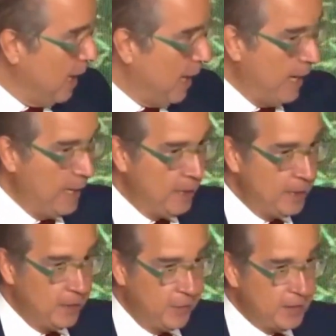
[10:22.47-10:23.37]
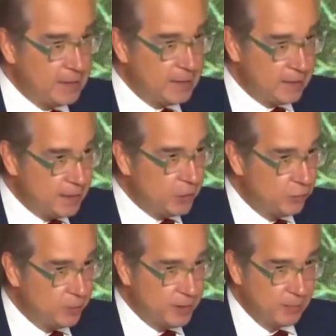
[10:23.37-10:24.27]
And this is easy to
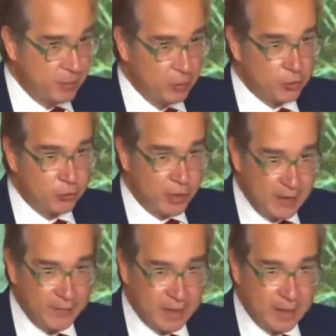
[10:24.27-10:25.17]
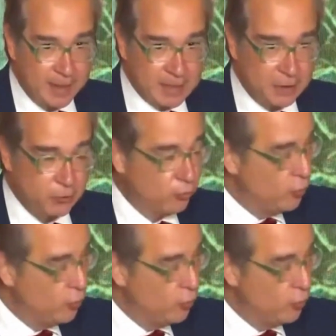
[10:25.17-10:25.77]
be done because we have the capacity, we